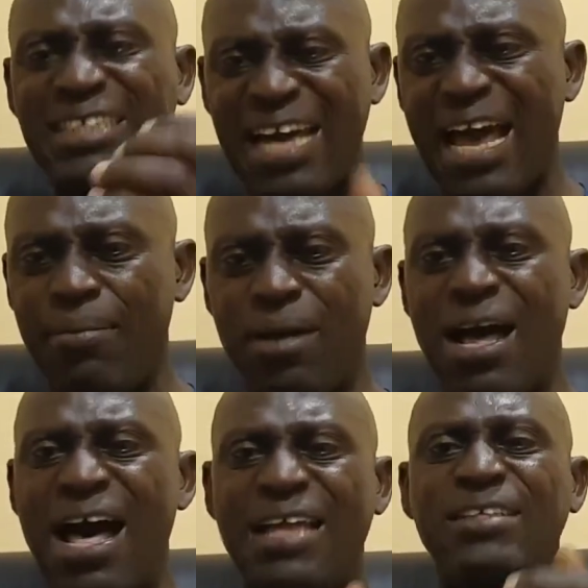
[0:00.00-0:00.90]
time
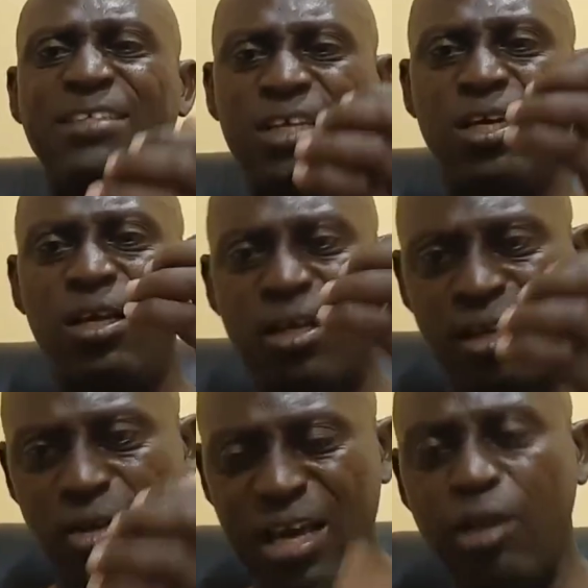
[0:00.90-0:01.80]
and
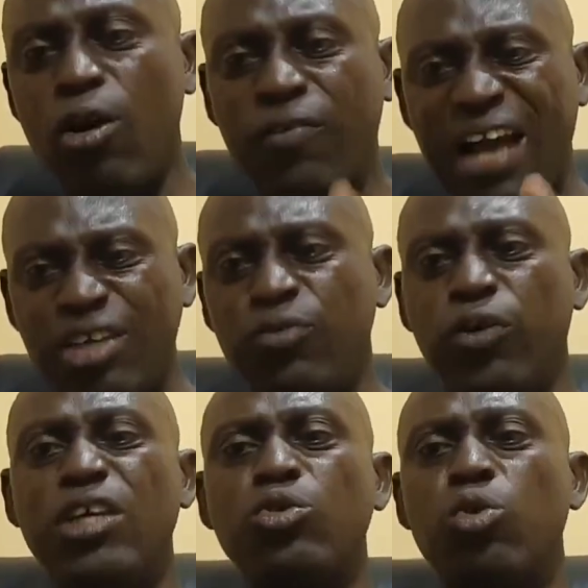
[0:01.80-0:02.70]
enough calcium
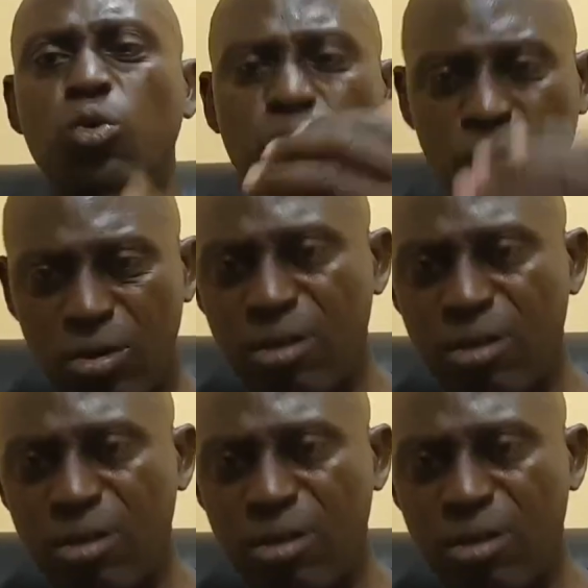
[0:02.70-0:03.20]
for them to